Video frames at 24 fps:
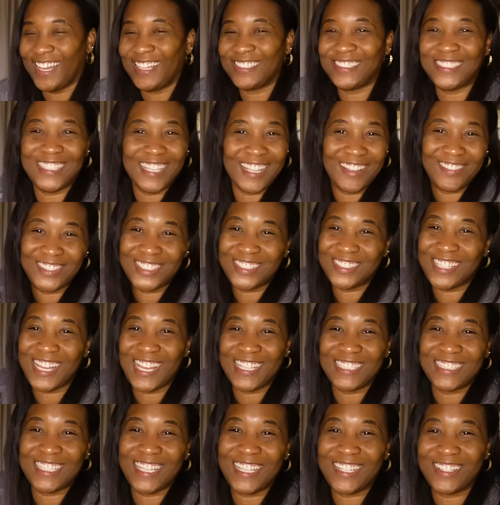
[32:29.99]
I'll check with you
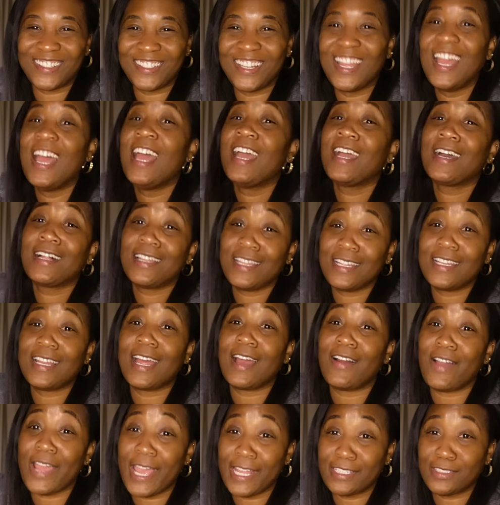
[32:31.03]
guys later. Clearly
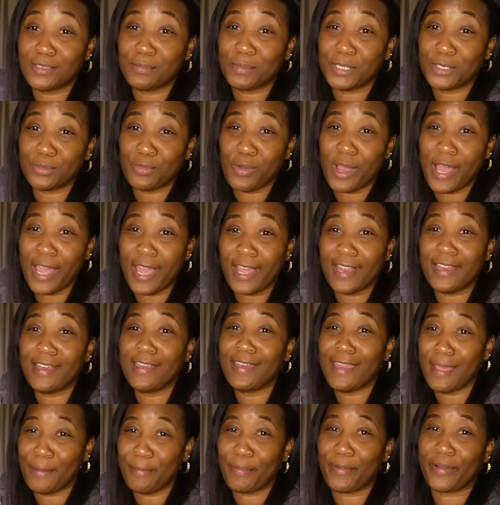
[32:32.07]
I don't have too much
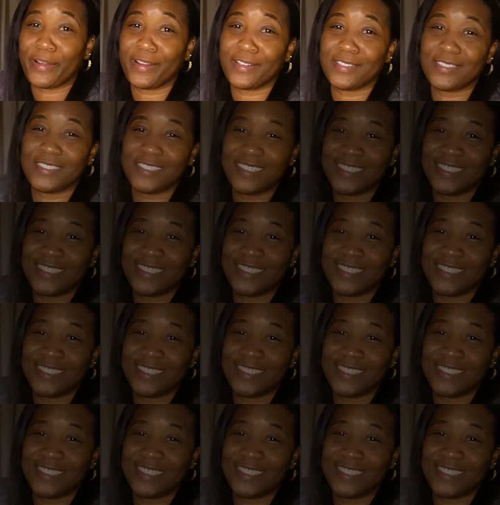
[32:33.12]
wine, that part.